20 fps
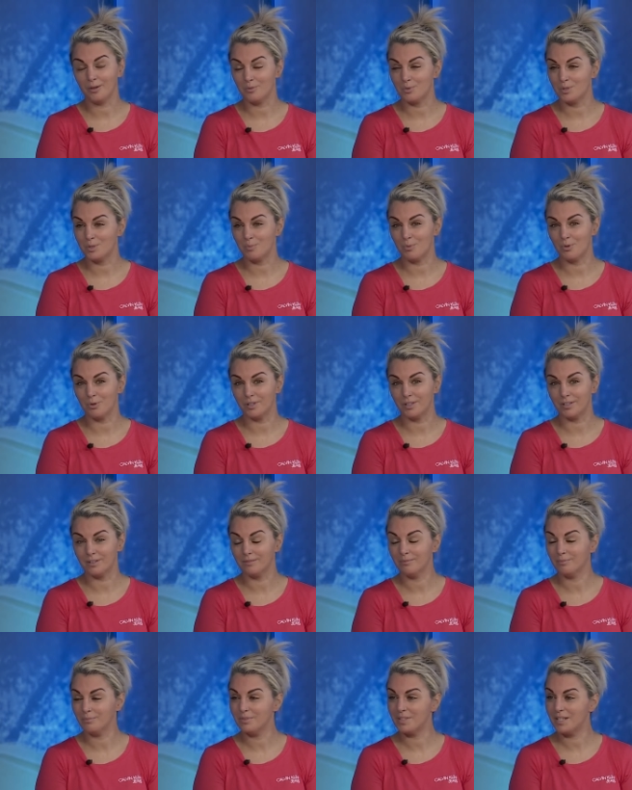I was
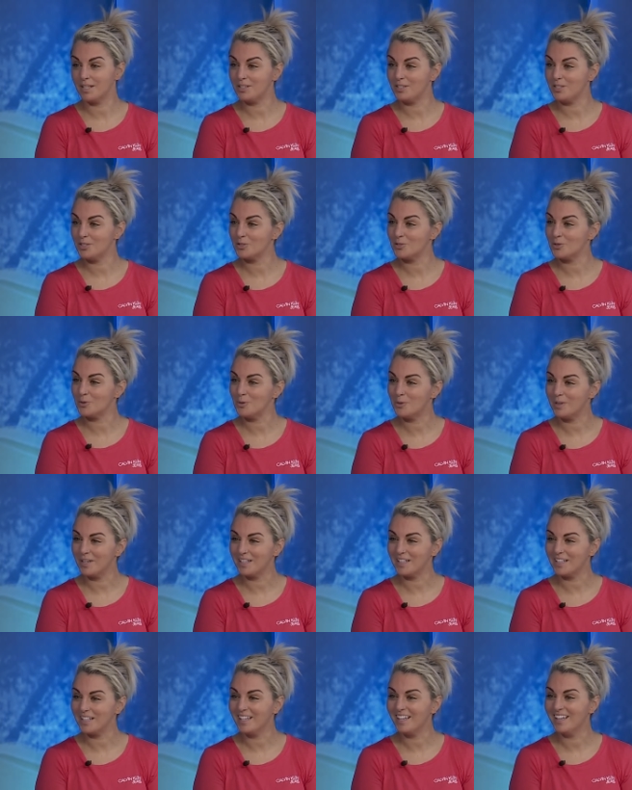born 10 years too
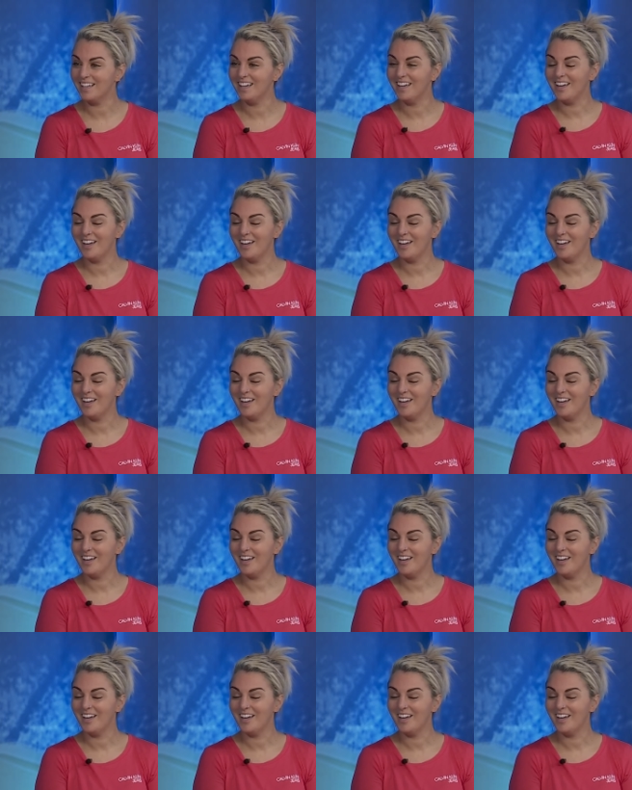early.